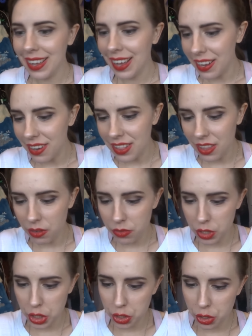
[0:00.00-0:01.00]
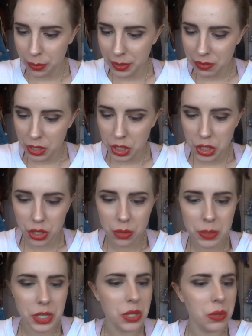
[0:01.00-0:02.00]
and I love the tube even the
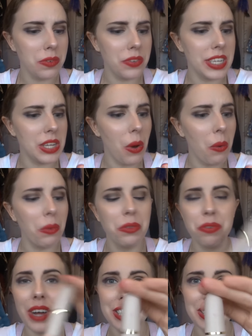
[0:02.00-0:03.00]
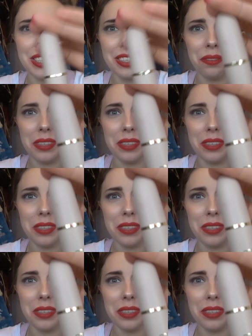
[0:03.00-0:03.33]
tube just sort of says old-fashioned and